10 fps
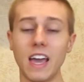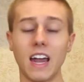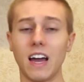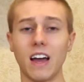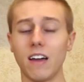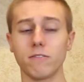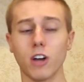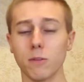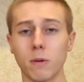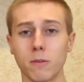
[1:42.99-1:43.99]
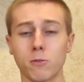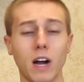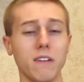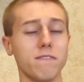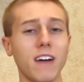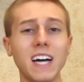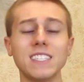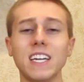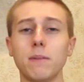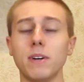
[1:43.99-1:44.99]
And I've talked about before, I'm
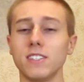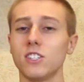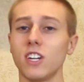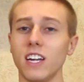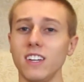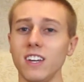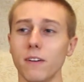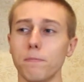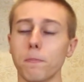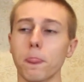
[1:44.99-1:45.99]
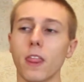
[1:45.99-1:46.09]
fascinated by such an idea.